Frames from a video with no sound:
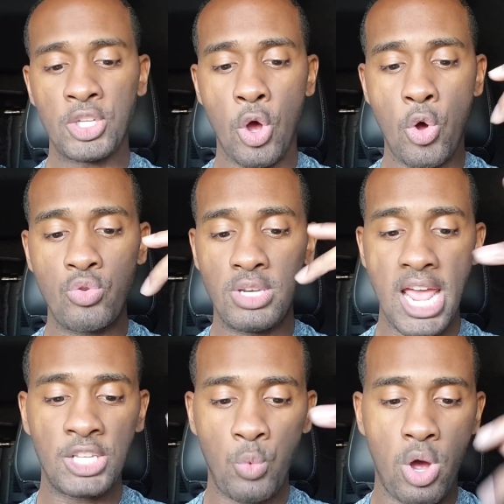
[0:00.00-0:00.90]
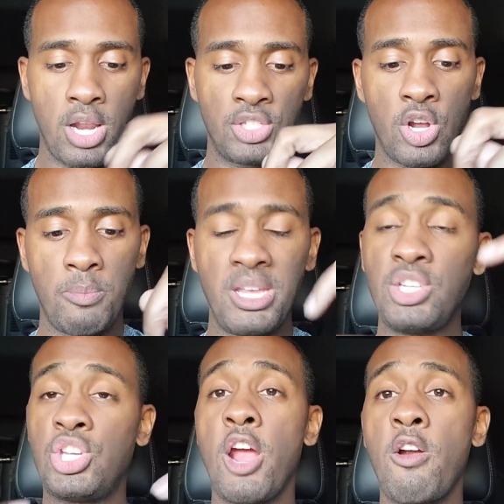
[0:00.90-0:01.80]
so next one is going to be
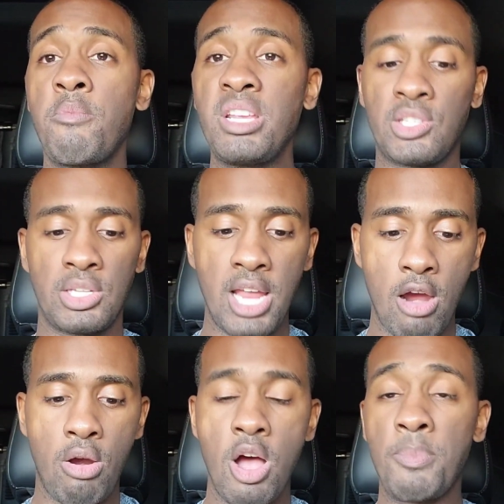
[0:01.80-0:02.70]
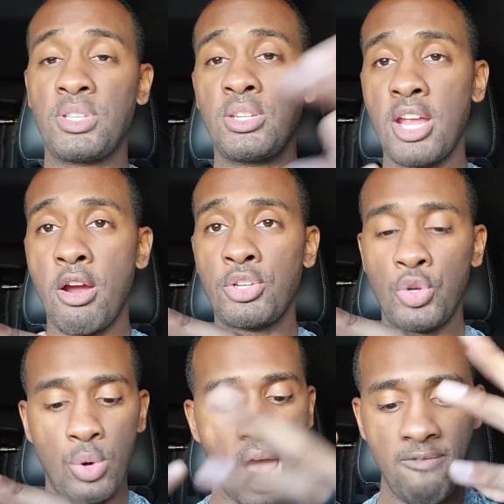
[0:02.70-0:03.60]
Jeremy Satera up at Satera
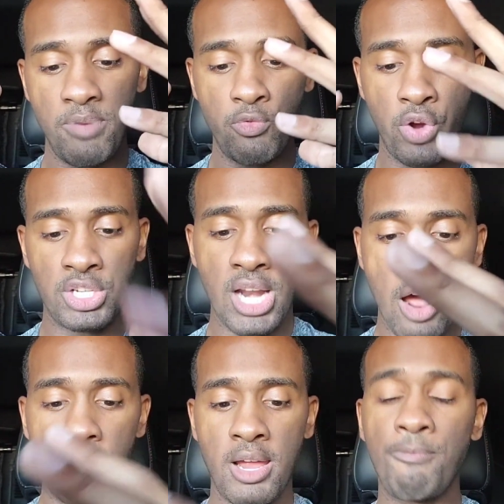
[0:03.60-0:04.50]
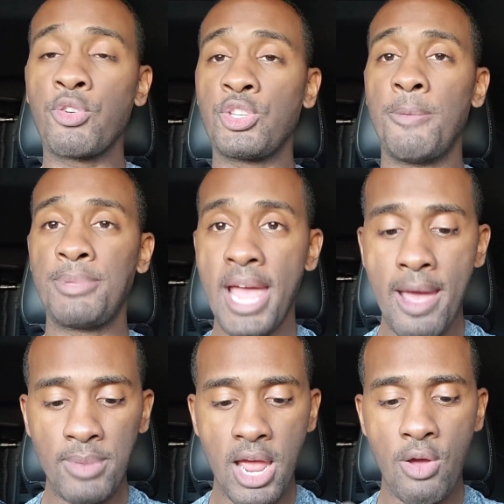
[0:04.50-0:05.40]
Tuning. I've been reaching out to him for some
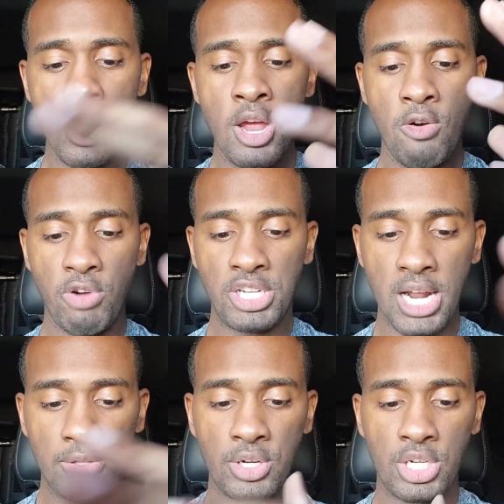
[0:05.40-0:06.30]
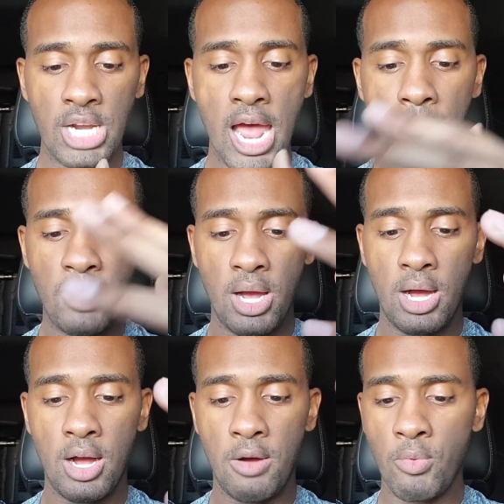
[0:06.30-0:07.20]
time now, reaching out to the shop,
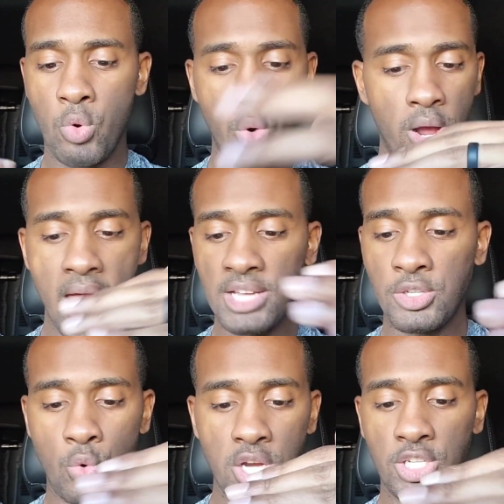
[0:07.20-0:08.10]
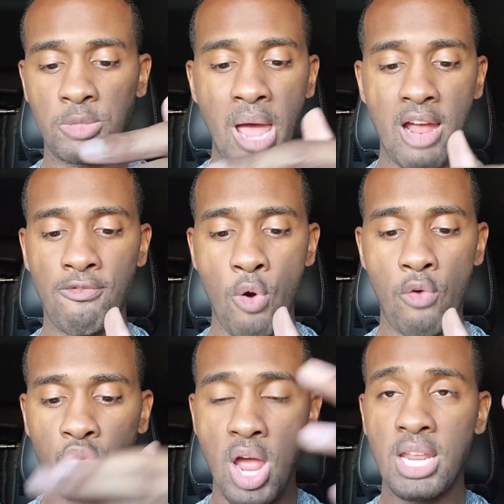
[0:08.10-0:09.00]
asking questions back and
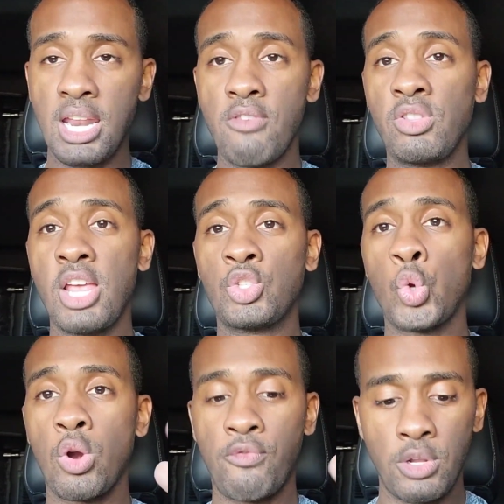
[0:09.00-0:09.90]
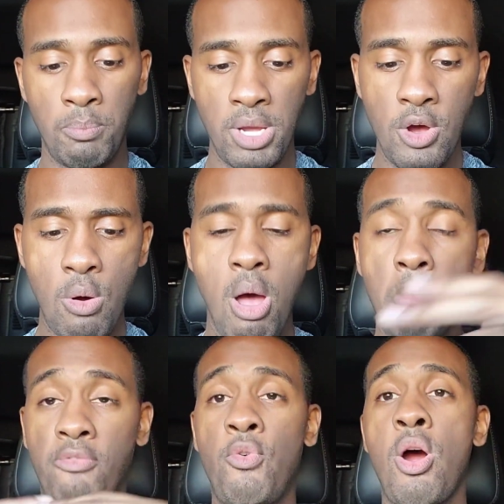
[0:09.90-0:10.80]
forth, trying to get everything sorted for the build
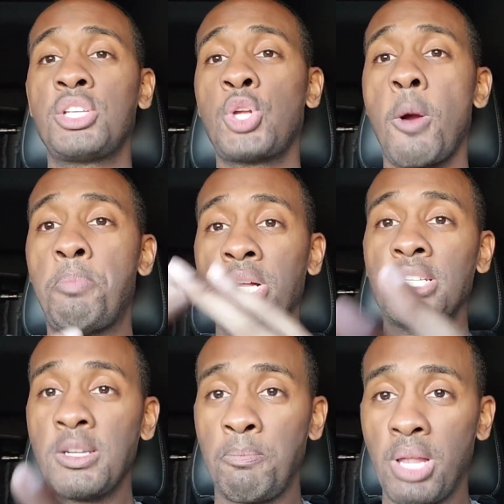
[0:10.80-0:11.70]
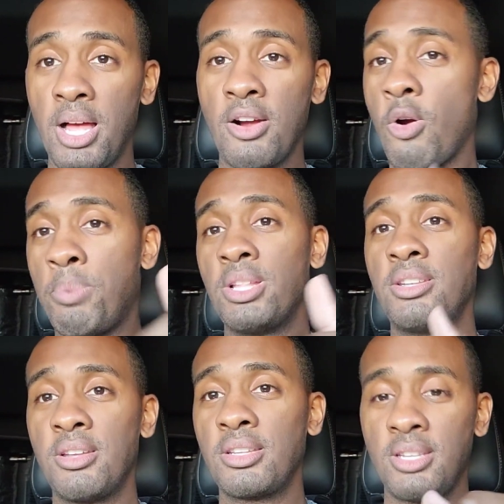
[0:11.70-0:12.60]
before I start pulling the plug or
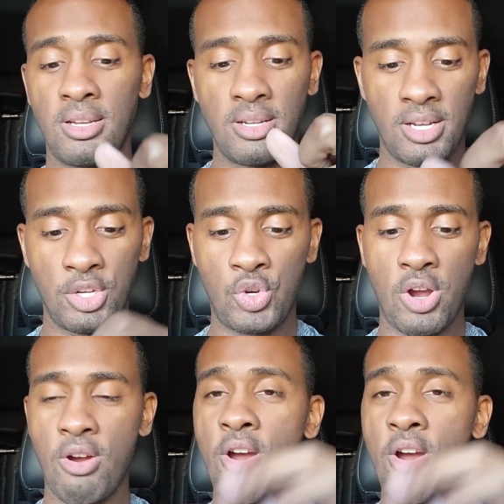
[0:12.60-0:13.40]
pulling the trigger